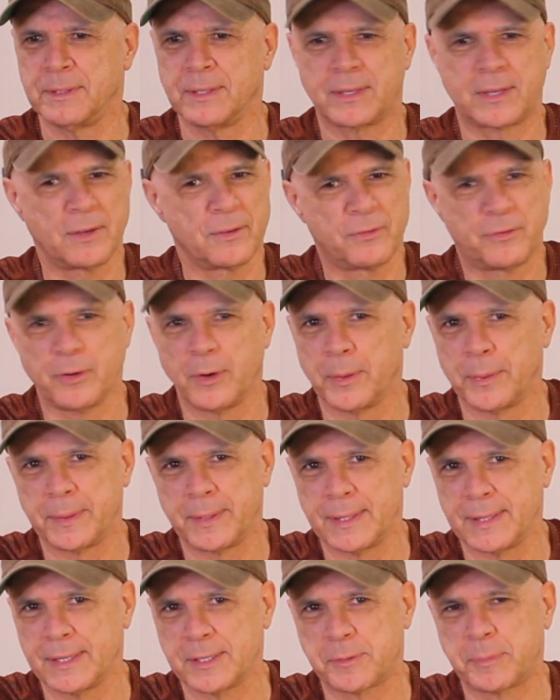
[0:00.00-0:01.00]
looking forward
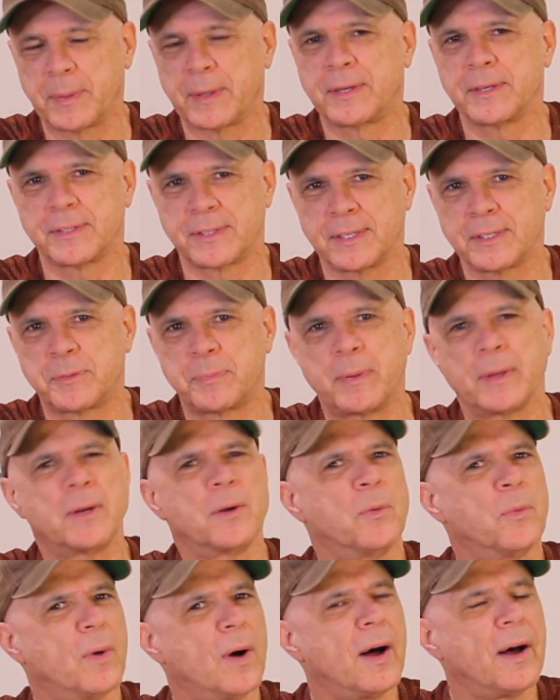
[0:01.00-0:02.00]
to this because it's been
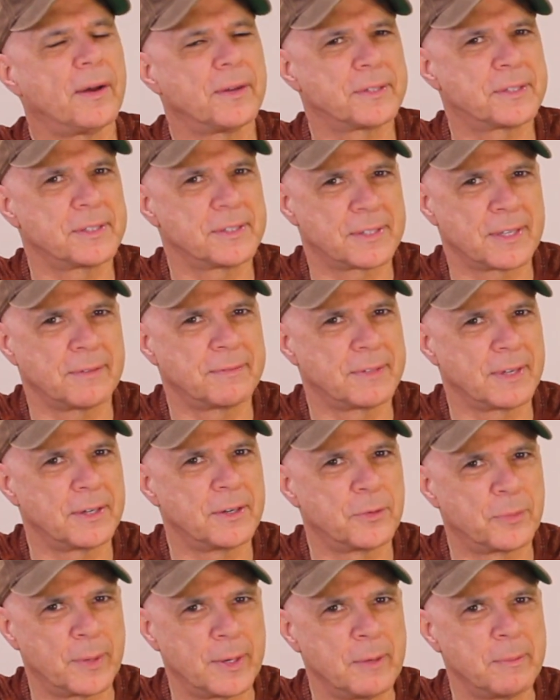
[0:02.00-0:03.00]
a while since I've done
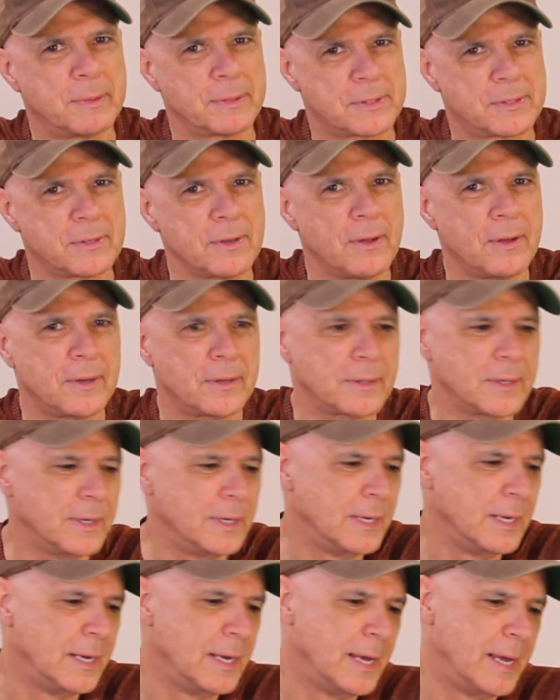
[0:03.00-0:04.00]
a Reba song.
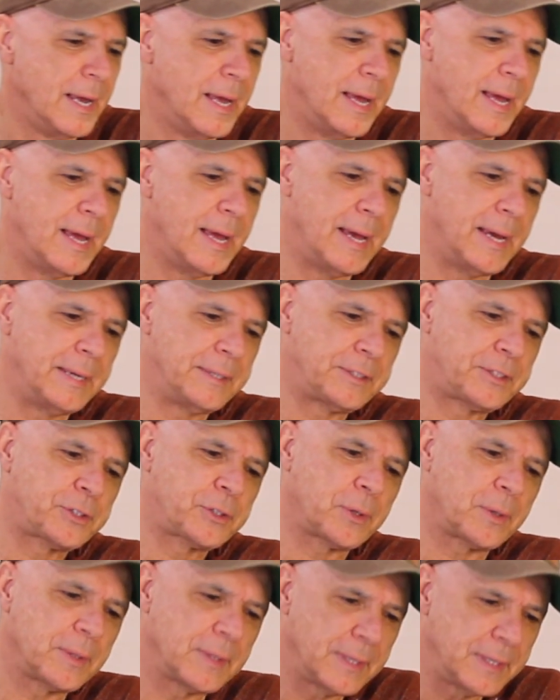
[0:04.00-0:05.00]
And
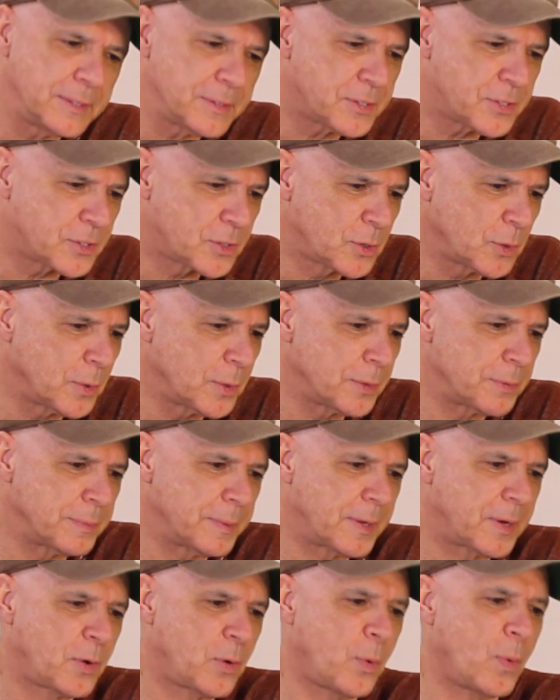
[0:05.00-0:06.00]
Charlene Stewart
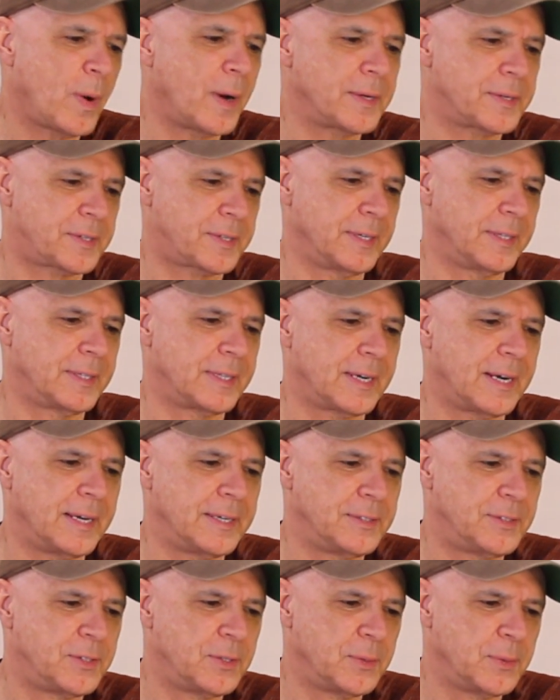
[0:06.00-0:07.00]
requested that
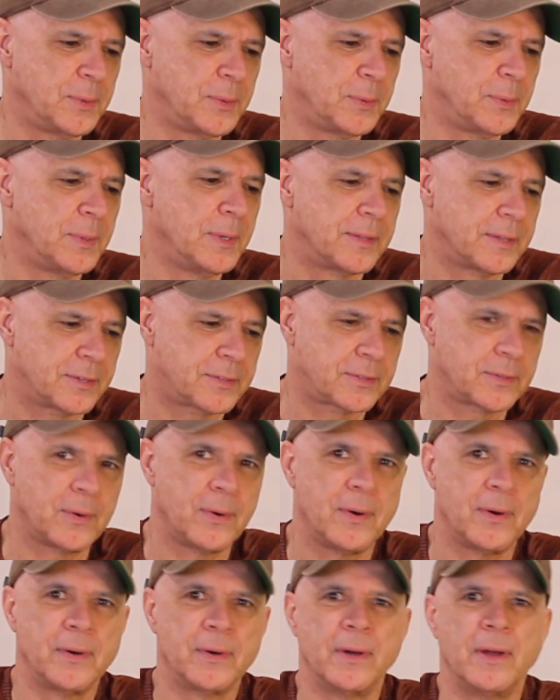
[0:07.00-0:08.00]
I do the
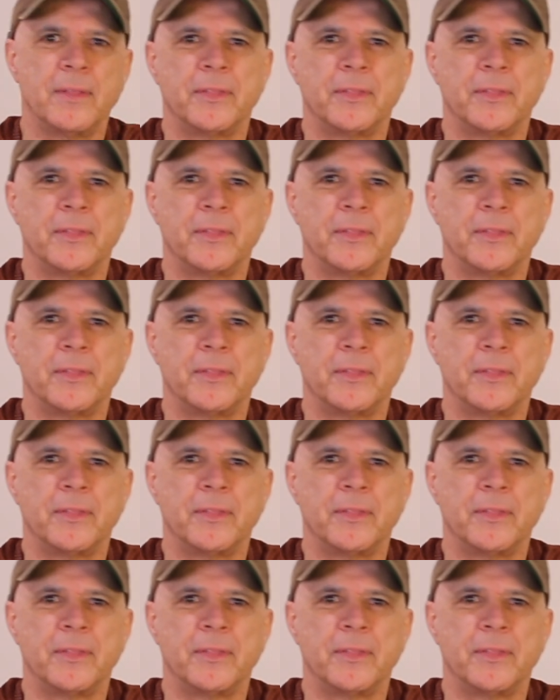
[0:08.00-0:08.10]
song